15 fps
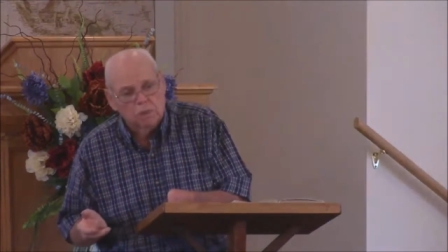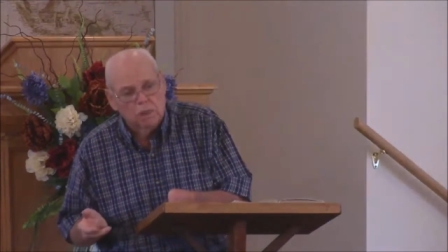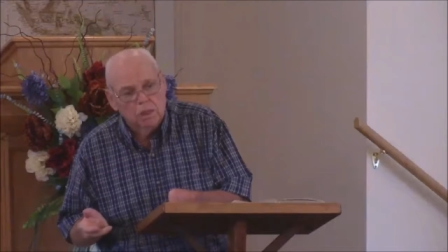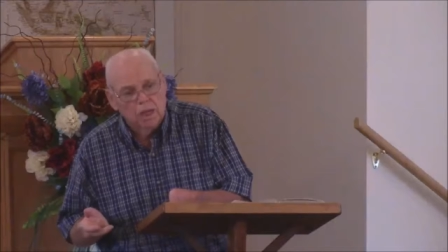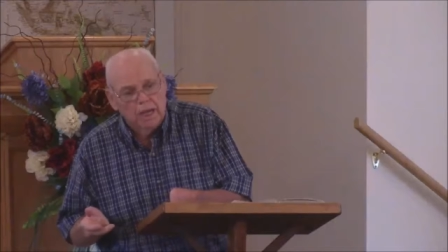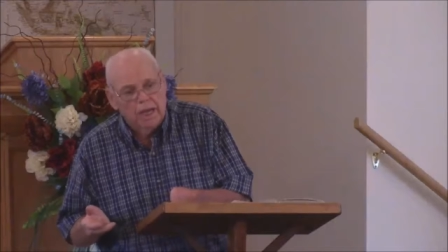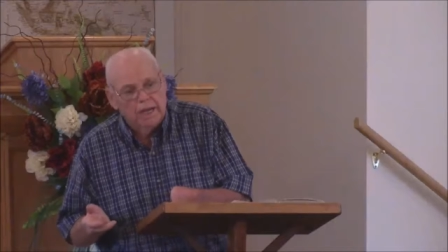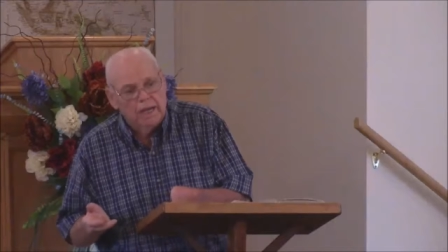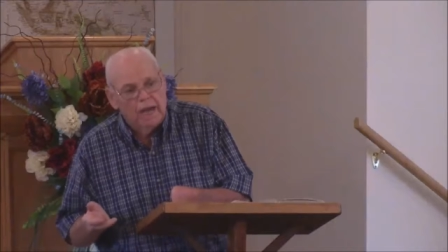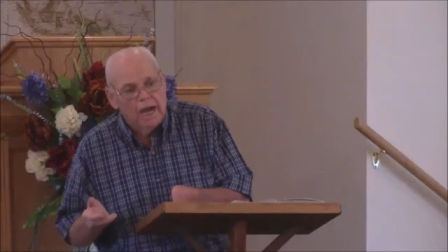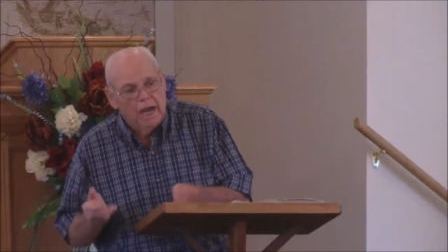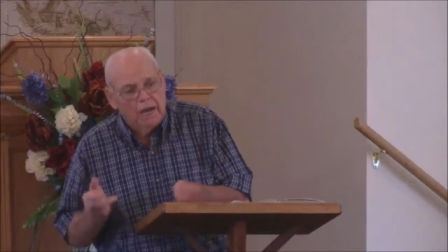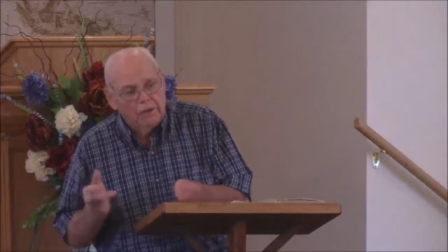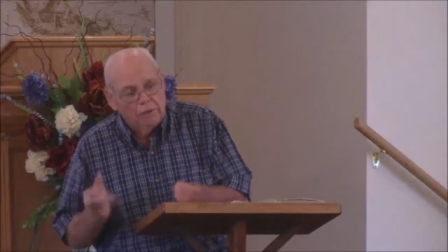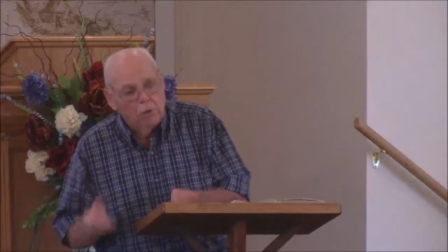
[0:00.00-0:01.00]
Amen. And
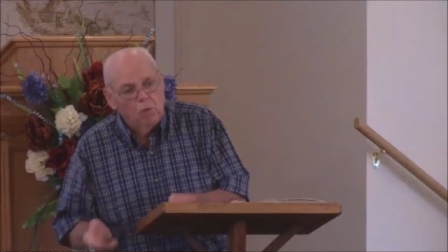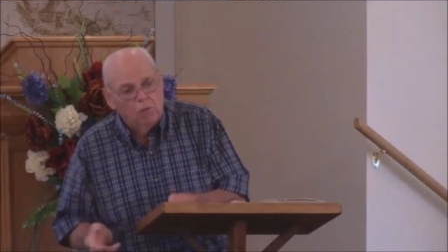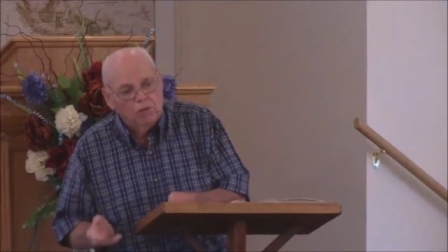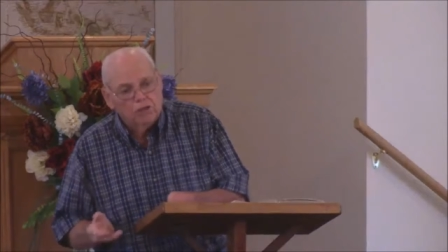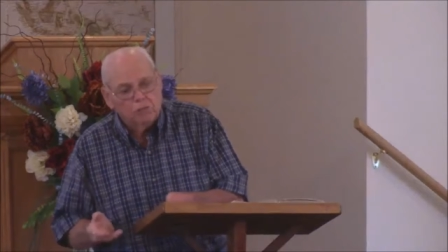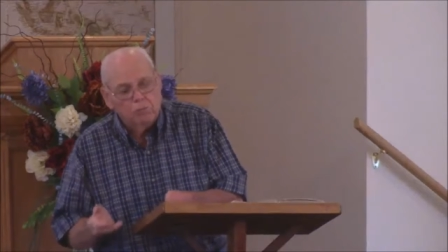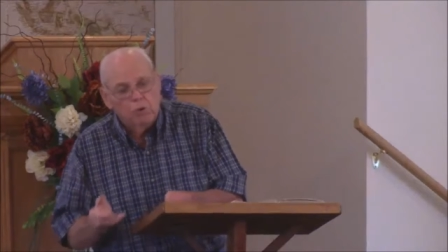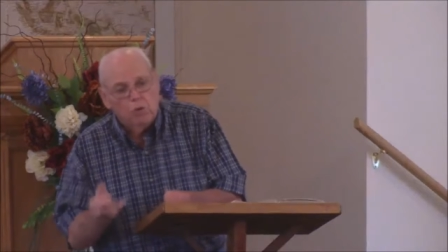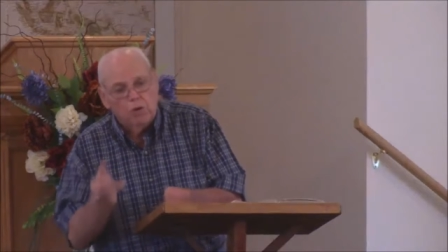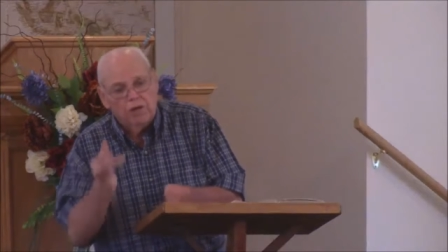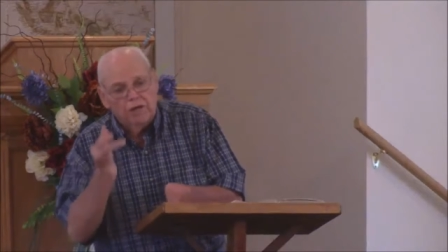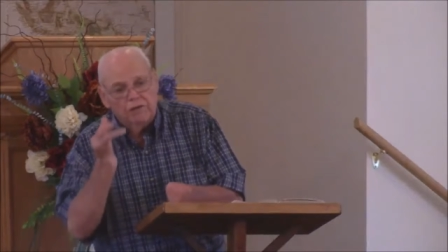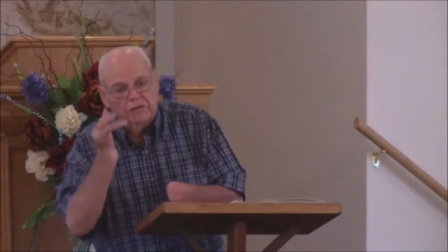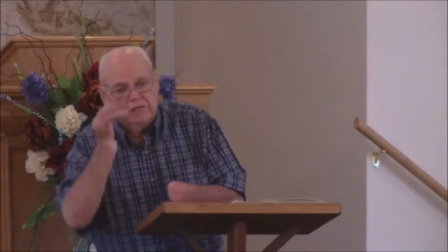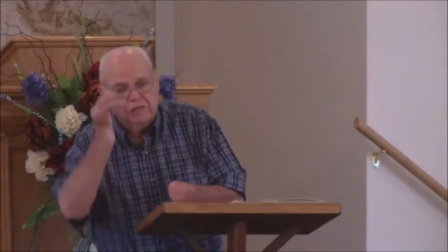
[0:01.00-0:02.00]
I know this
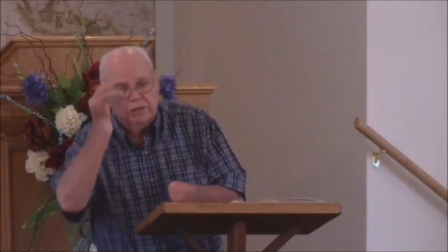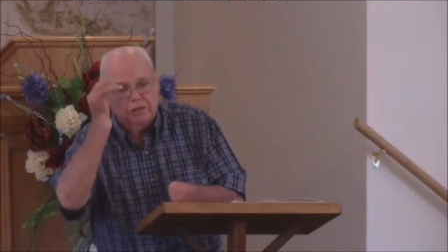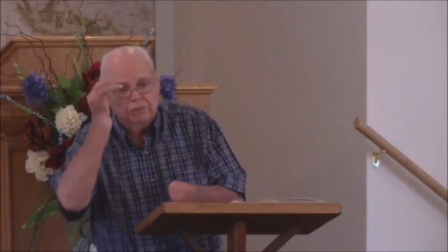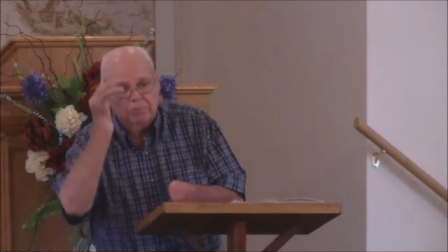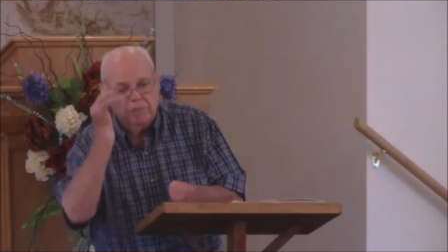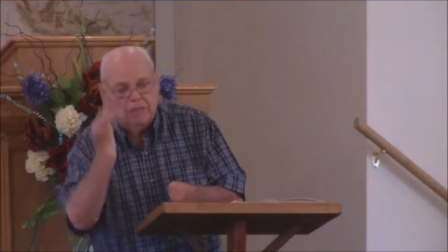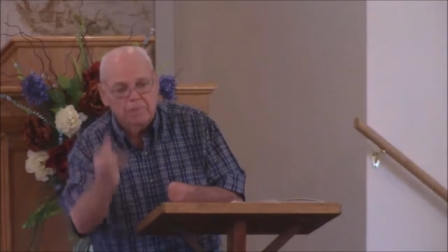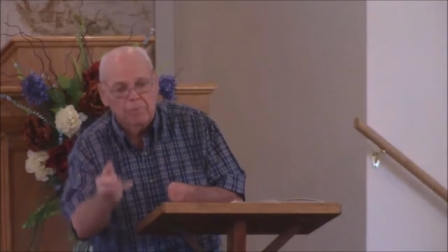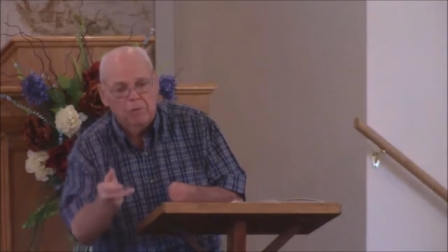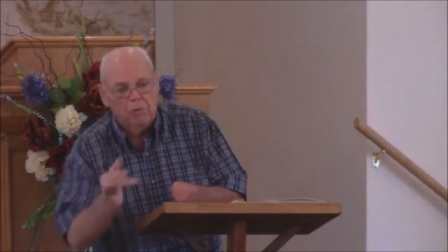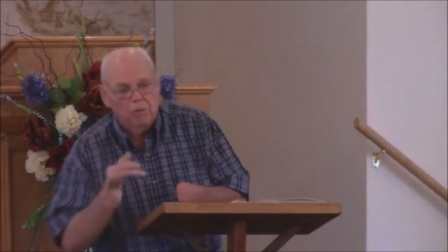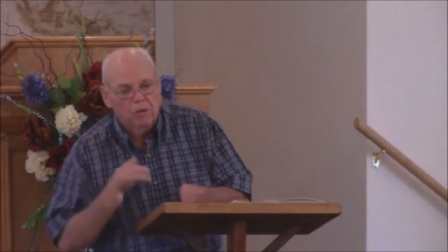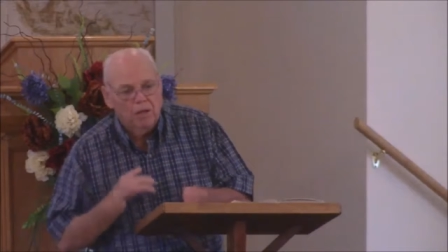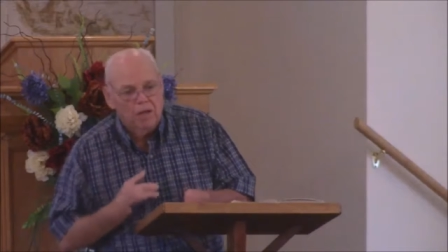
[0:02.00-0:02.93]
morning that there's people